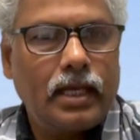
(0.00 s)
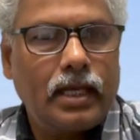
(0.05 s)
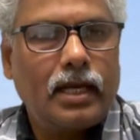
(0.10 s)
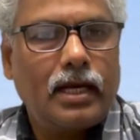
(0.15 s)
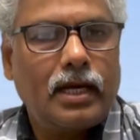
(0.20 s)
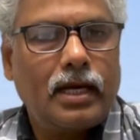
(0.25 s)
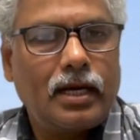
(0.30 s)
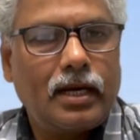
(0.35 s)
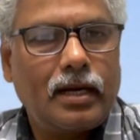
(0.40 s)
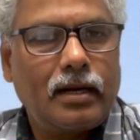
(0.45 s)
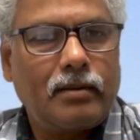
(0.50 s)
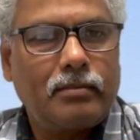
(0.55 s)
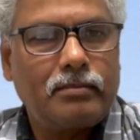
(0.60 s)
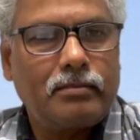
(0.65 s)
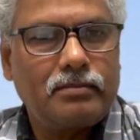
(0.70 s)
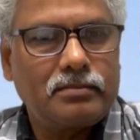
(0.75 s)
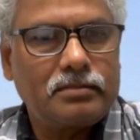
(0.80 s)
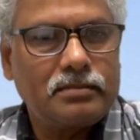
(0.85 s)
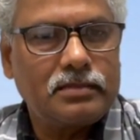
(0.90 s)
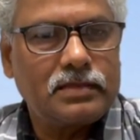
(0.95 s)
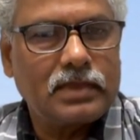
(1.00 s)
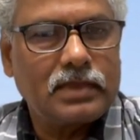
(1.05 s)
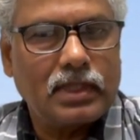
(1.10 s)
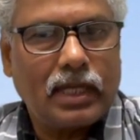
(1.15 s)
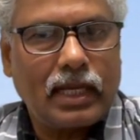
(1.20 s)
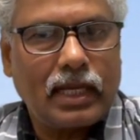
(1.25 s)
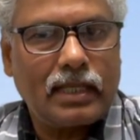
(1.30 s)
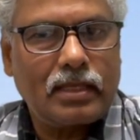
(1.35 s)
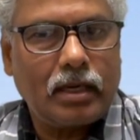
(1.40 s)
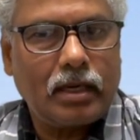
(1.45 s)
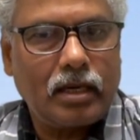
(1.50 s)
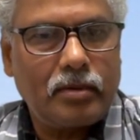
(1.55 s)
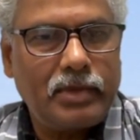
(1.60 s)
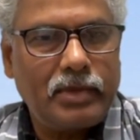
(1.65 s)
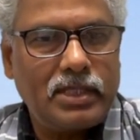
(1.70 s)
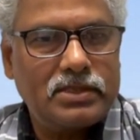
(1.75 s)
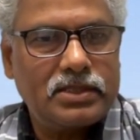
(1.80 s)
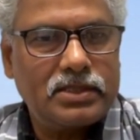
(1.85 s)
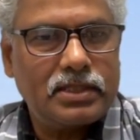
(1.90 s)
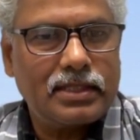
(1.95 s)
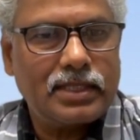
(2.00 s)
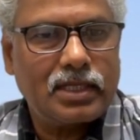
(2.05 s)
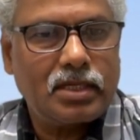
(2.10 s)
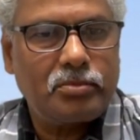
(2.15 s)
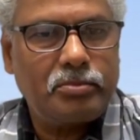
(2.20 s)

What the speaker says: I mentioned that